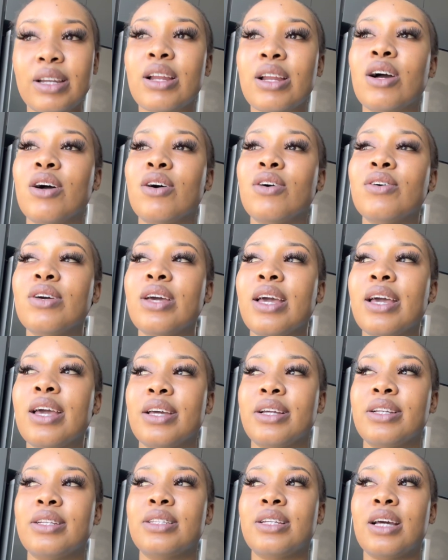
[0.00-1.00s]
now,
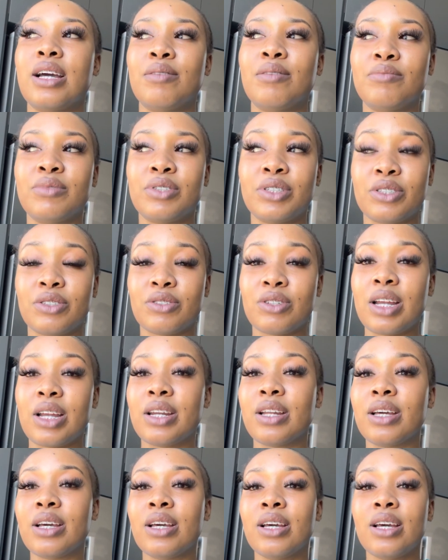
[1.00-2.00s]
and I'm just trying
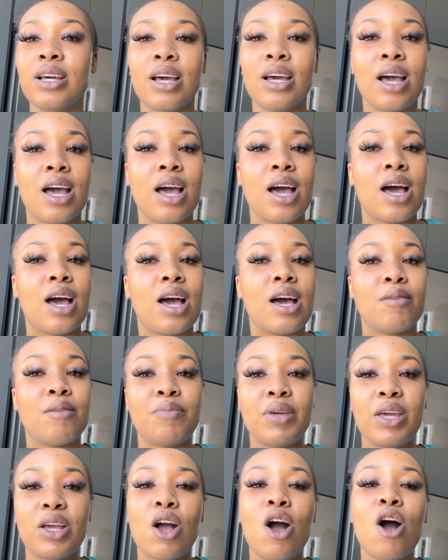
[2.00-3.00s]
to
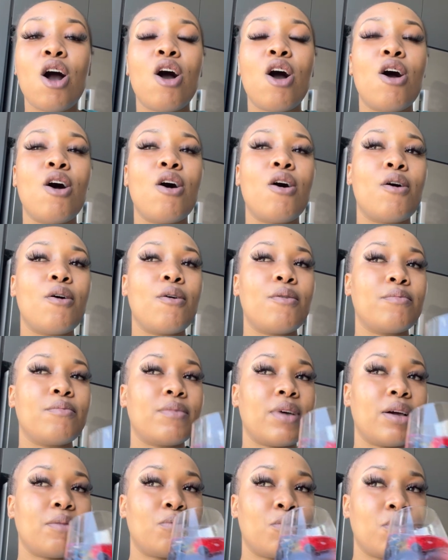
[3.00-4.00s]
be
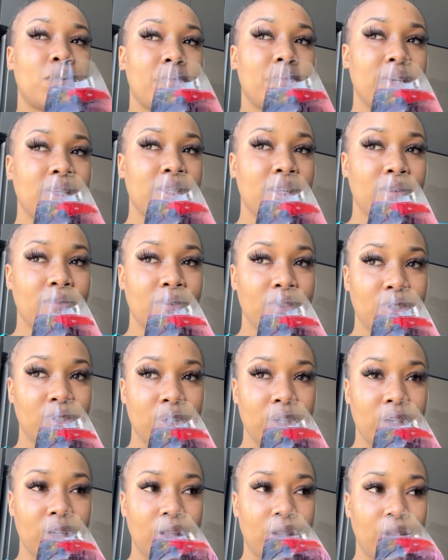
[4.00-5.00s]
calm. I poured myself a
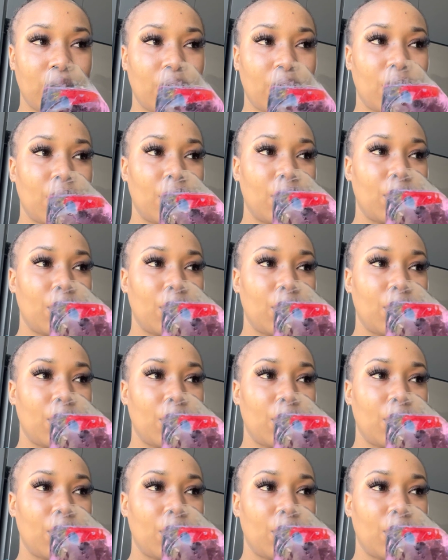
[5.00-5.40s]
drink,